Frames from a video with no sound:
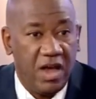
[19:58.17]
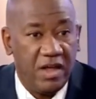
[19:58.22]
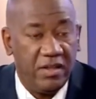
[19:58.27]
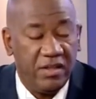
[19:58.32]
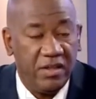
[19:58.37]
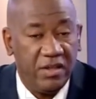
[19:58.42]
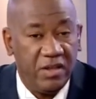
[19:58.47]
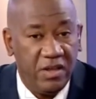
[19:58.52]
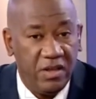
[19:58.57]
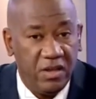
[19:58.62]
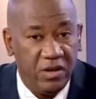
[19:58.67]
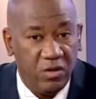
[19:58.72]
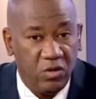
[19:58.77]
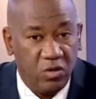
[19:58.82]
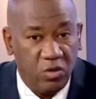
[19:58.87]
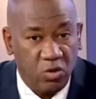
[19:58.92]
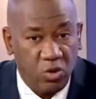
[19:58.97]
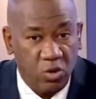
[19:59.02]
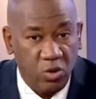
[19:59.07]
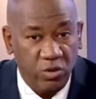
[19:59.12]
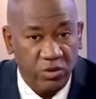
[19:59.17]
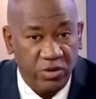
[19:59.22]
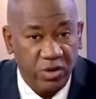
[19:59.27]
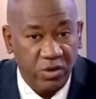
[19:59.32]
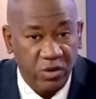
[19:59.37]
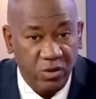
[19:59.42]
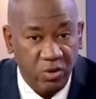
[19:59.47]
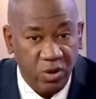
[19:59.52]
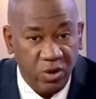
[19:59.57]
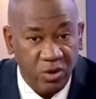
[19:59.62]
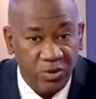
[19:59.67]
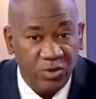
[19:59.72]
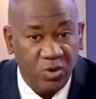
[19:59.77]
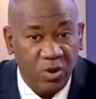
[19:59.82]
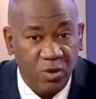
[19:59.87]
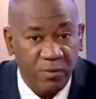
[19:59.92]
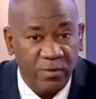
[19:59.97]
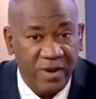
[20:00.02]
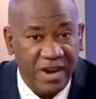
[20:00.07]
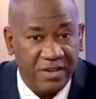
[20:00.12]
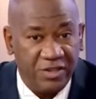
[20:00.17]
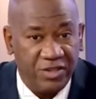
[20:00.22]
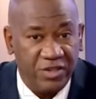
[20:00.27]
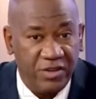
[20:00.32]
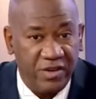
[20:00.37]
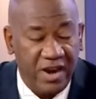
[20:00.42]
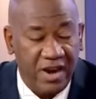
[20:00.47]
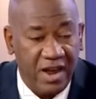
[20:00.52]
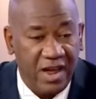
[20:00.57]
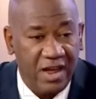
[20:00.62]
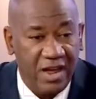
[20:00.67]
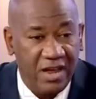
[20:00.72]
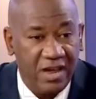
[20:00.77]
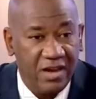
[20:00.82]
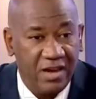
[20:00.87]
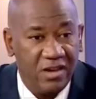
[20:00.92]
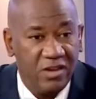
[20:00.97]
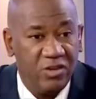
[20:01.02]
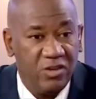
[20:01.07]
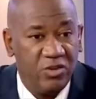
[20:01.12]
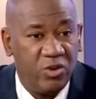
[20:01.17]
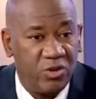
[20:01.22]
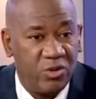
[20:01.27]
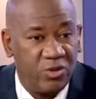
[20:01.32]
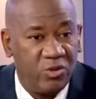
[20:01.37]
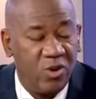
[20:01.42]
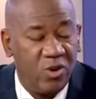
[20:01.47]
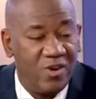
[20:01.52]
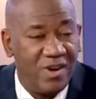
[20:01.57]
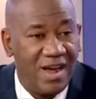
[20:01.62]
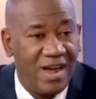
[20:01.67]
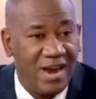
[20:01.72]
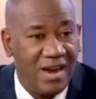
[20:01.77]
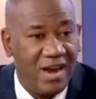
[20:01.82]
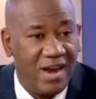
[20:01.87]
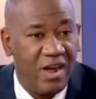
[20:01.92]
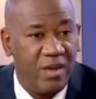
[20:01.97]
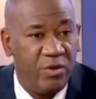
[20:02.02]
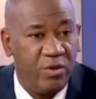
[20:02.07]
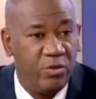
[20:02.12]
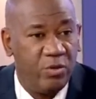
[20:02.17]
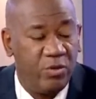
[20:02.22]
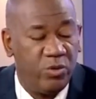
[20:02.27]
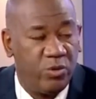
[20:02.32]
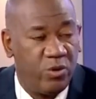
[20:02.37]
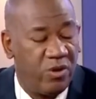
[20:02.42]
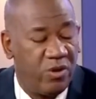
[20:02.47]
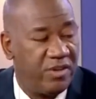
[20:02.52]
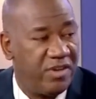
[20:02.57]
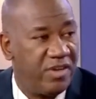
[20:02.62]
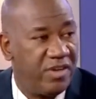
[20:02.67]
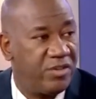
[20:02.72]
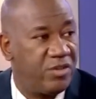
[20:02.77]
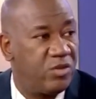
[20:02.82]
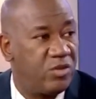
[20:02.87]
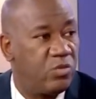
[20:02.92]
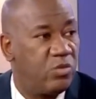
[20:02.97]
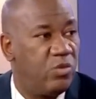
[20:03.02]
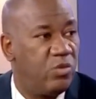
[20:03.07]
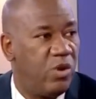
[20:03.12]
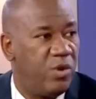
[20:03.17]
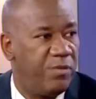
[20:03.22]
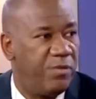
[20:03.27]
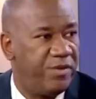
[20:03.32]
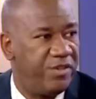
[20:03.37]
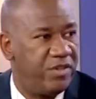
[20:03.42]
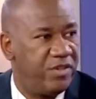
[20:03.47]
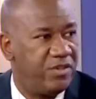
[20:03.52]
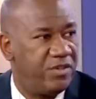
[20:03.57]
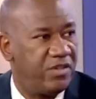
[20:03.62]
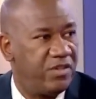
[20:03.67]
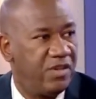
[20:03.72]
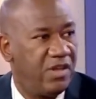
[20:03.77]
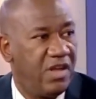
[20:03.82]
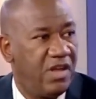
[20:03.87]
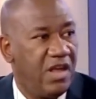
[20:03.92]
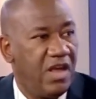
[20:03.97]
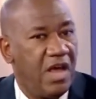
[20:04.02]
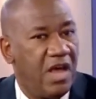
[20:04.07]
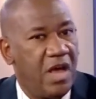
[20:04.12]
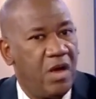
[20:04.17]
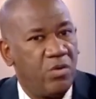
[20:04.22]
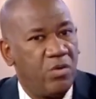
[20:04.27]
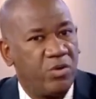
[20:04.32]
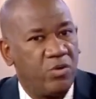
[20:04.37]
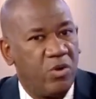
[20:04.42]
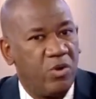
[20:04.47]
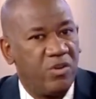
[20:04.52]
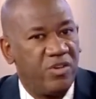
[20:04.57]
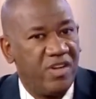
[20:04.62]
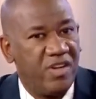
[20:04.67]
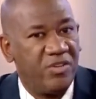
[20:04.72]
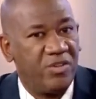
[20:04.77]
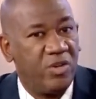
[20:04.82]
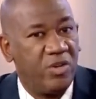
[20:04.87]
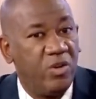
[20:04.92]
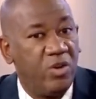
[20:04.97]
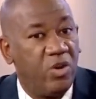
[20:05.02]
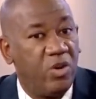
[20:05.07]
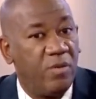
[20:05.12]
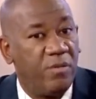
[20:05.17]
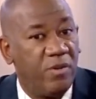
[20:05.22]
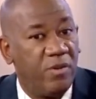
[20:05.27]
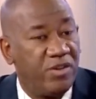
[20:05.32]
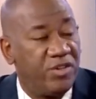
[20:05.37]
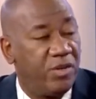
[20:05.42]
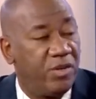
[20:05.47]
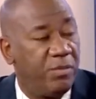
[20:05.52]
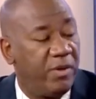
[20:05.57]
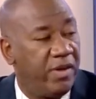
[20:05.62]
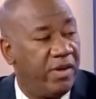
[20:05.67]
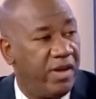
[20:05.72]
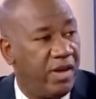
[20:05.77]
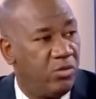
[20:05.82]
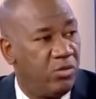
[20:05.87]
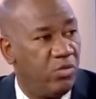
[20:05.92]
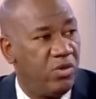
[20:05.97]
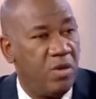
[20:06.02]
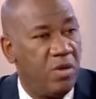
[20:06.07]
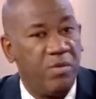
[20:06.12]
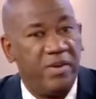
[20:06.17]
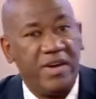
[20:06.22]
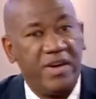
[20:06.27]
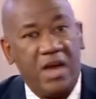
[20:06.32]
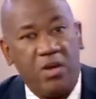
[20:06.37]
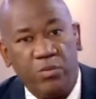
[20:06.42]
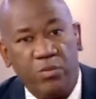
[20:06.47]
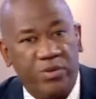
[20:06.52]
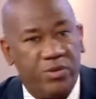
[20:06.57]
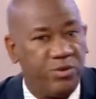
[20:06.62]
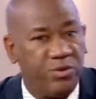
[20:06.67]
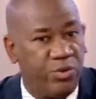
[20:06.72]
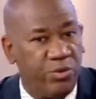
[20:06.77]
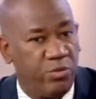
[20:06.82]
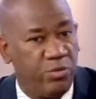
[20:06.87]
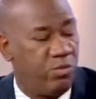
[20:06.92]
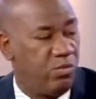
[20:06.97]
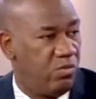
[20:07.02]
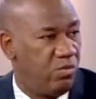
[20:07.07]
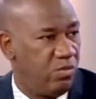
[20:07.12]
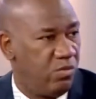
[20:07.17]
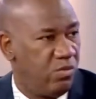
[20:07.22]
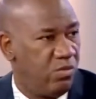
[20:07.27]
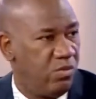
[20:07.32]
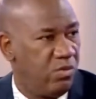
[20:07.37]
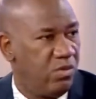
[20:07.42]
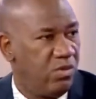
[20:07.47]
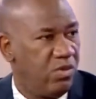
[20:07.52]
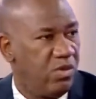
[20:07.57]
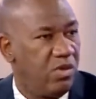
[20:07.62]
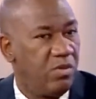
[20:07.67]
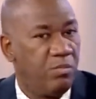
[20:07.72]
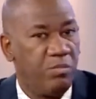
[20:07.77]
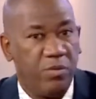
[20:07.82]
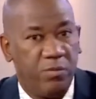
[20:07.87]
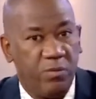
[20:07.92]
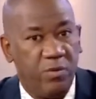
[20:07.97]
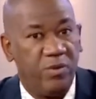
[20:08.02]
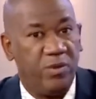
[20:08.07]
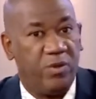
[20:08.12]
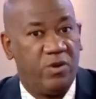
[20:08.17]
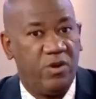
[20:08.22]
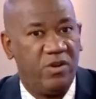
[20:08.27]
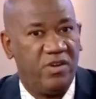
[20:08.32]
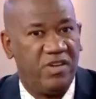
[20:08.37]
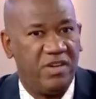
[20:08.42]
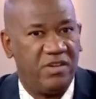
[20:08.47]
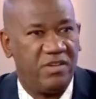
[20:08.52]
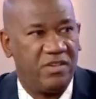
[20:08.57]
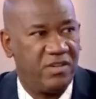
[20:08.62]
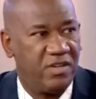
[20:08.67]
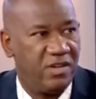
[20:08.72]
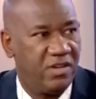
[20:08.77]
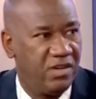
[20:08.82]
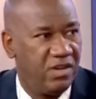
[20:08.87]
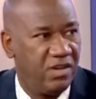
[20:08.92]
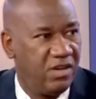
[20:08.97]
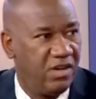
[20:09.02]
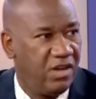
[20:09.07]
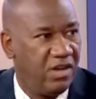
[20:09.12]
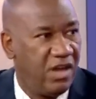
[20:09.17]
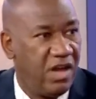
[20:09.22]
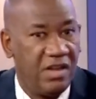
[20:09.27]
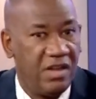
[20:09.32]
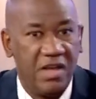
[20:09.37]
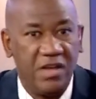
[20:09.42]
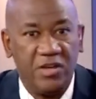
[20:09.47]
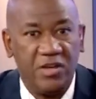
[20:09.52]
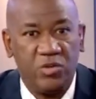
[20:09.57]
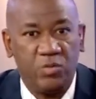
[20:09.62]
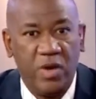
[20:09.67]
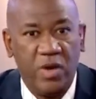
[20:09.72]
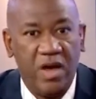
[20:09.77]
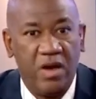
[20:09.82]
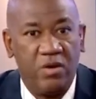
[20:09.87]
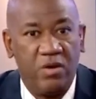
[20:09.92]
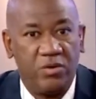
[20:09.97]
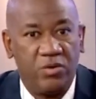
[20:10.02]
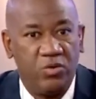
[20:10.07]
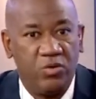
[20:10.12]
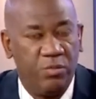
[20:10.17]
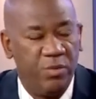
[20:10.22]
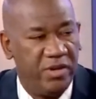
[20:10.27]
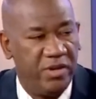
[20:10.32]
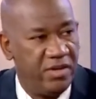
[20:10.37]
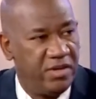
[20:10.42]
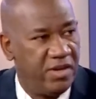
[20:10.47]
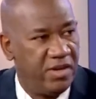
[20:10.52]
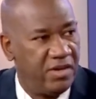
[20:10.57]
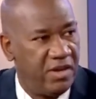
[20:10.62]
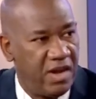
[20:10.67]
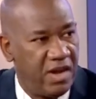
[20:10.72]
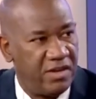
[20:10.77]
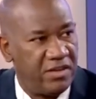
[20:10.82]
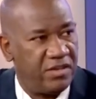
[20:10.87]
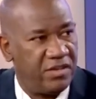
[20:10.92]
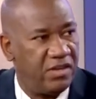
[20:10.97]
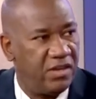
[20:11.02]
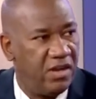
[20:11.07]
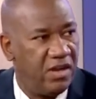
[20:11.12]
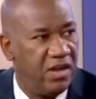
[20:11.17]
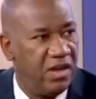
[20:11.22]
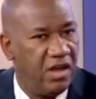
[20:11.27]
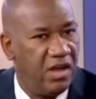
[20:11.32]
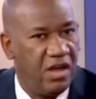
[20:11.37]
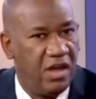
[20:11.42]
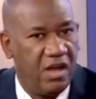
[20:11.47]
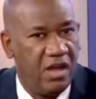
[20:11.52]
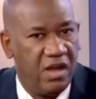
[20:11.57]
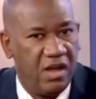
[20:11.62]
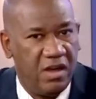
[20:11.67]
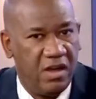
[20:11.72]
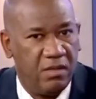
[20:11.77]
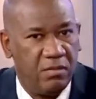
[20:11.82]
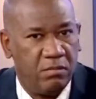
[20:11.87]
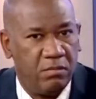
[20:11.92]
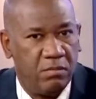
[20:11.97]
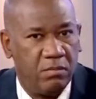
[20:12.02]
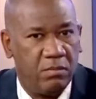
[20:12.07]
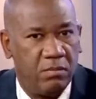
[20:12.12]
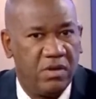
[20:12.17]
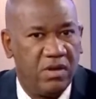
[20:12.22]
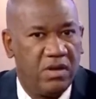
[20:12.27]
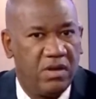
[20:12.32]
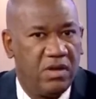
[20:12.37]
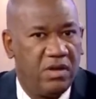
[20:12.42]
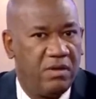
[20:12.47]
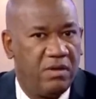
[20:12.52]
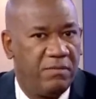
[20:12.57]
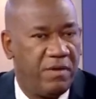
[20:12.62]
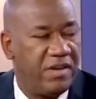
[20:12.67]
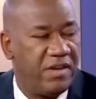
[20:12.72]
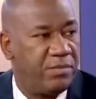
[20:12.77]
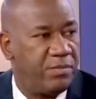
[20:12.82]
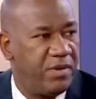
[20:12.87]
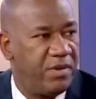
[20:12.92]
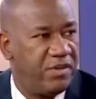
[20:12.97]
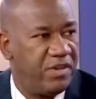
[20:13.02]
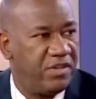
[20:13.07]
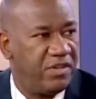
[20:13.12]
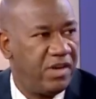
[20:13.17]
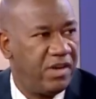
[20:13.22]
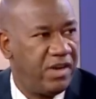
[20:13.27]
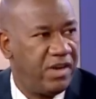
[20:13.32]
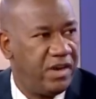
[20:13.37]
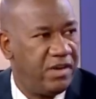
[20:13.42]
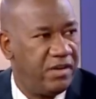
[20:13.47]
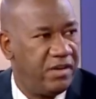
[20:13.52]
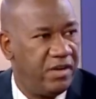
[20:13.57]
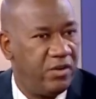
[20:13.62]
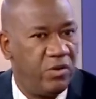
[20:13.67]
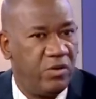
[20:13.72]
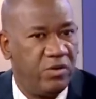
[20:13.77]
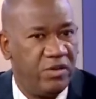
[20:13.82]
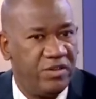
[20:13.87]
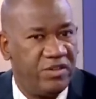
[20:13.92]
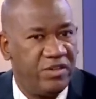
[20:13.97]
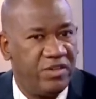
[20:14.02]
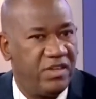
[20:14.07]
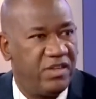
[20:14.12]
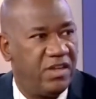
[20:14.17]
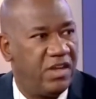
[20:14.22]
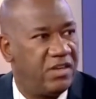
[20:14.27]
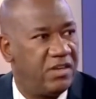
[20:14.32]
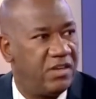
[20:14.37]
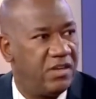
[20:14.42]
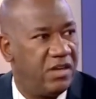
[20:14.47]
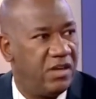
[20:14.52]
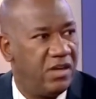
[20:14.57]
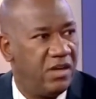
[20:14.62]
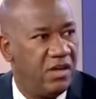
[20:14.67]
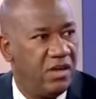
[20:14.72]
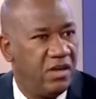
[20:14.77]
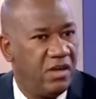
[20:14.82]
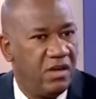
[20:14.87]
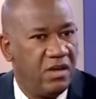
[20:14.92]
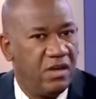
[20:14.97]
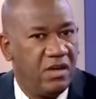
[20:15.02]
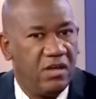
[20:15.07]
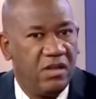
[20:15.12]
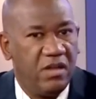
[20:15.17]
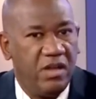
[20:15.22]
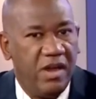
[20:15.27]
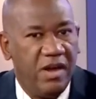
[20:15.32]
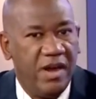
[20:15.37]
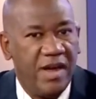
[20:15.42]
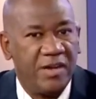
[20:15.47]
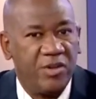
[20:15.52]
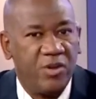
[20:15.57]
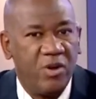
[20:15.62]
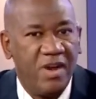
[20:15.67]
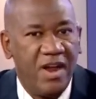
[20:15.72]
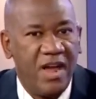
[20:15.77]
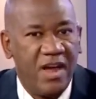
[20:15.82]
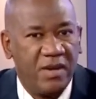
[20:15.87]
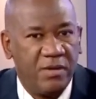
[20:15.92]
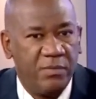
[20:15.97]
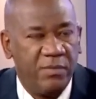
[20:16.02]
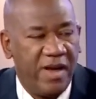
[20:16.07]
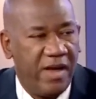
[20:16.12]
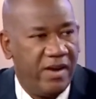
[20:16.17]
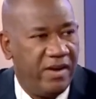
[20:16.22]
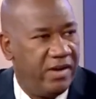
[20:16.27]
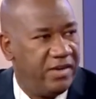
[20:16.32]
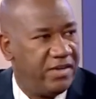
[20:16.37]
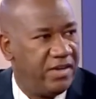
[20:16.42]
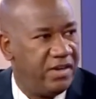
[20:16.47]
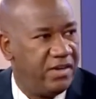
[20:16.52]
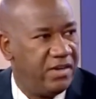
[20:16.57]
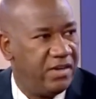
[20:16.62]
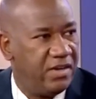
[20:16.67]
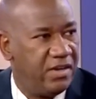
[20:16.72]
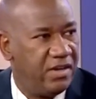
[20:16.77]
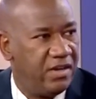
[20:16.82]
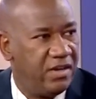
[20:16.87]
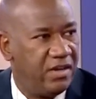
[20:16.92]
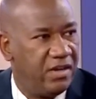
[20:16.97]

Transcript: And the laws of Nigeria does not allow you to contest two offices. I was contesting governorship in Kaduna, but I withdrew before the contest. And that is why I was nominated as vice presidential candidate on this ticket. Electoral Act violated.